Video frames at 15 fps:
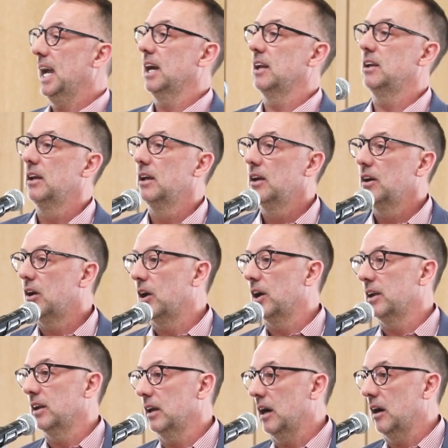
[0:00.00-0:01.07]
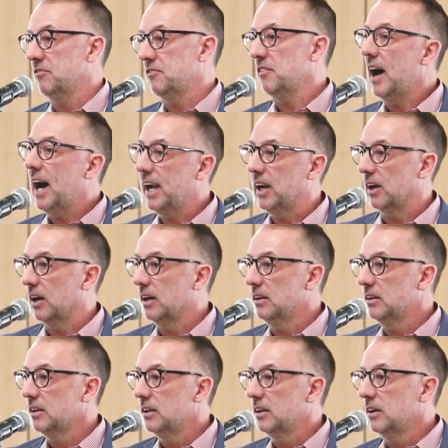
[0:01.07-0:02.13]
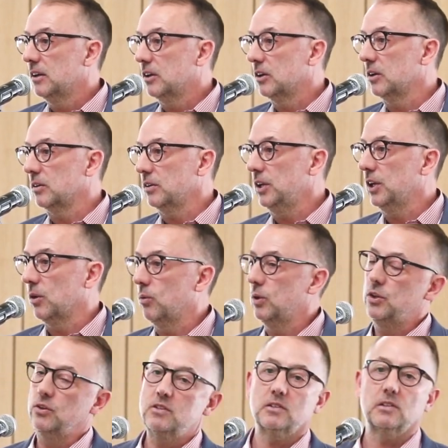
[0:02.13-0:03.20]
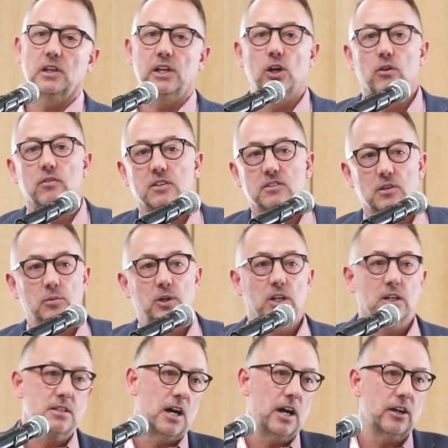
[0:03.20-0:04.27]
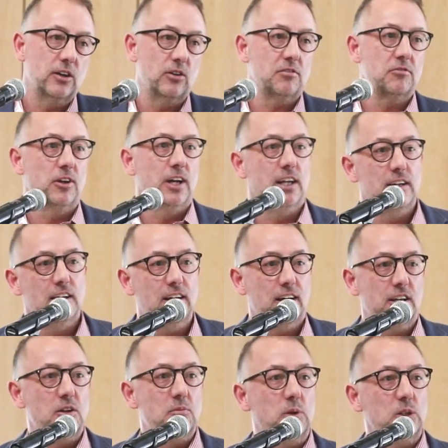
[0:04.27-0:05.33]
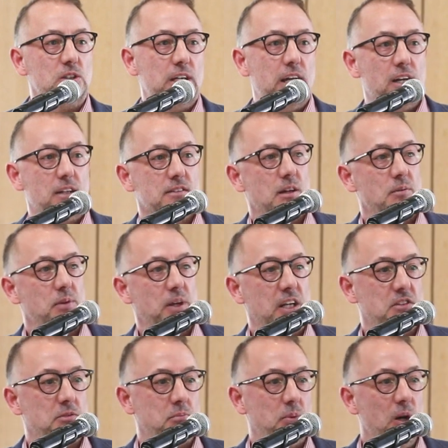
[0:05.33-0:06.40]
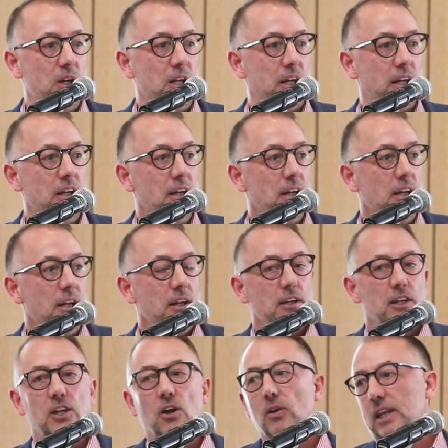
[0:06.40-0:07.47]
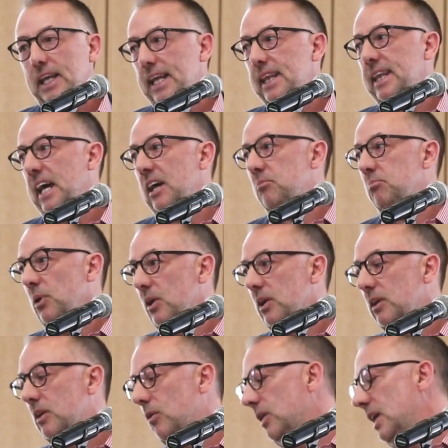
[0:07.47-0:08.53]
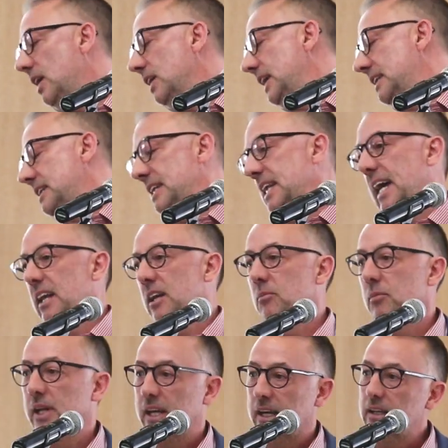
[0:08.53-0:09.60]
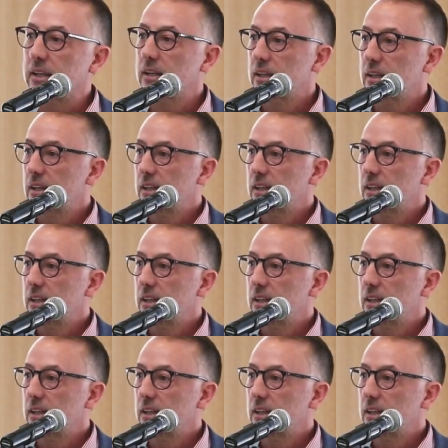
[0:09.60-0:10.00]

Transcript: hand on a fire, or, you know, when you just lean over somewhere and you're talking to a friend, and you put your hand on something and it's burning you don't let that burn and go, oh, I'll get to that in a minute.